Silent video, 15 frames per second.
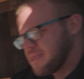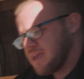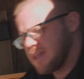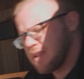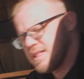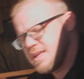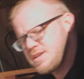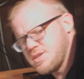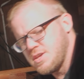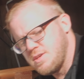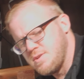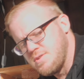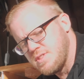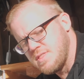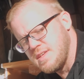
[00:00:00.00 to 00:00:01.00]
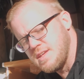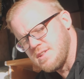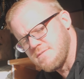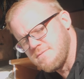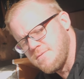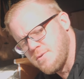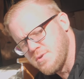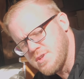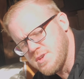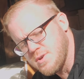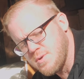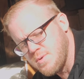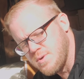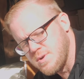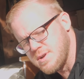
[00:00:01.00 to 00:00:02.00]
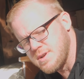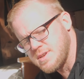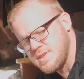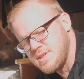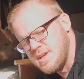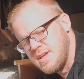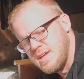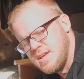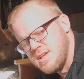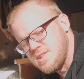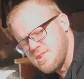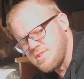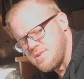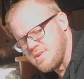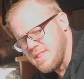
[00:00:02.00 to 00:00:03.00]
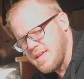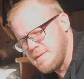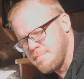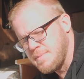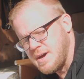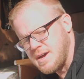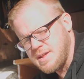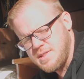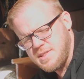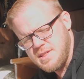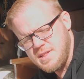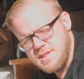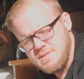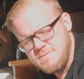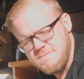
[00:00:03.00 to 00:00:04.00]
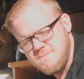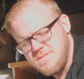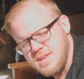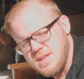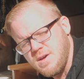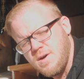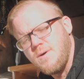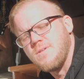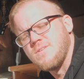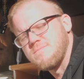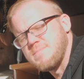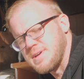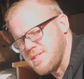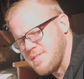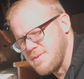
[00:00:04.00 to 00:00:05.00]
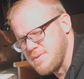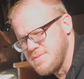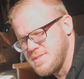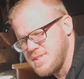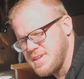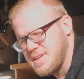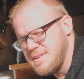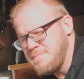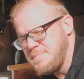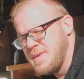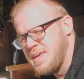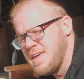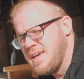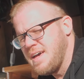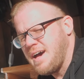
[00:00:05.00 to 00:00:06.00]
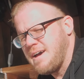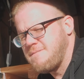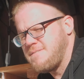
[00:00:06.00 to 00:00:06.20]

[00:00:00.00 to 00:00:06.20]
And I like to use these 40-quart Sterlite boxes to fit all of my clothes in. I